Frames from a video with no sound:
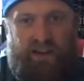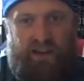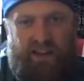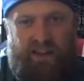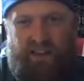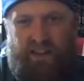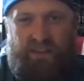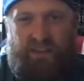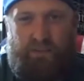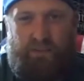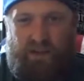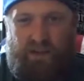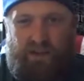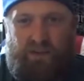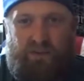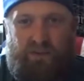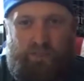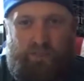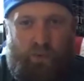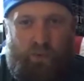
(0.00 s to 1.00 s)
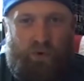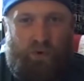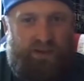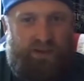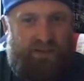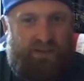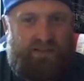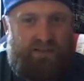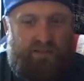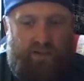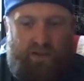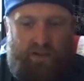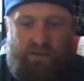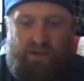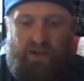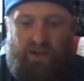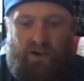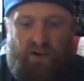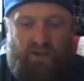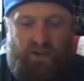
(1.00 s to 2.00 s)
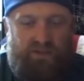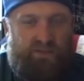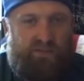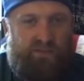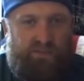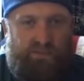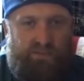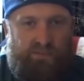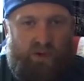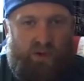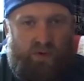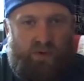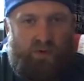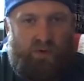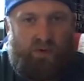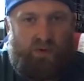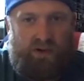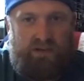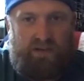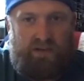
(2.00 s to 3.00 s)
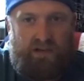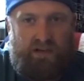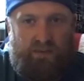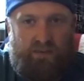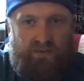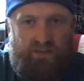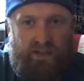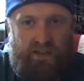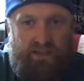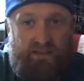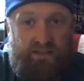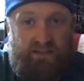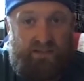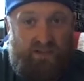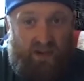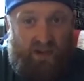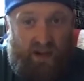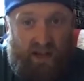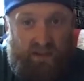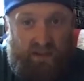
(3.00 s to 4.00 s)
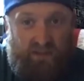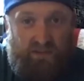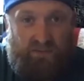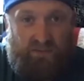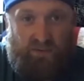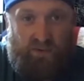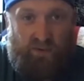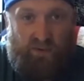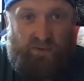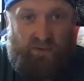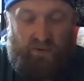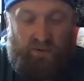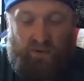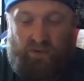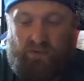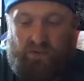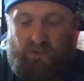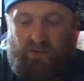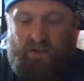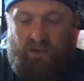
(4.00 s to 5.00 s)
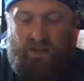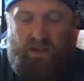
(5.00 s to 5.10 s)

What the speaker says: And I think you made a good point, is to maybe call some local large animal vets and start asking for referrals.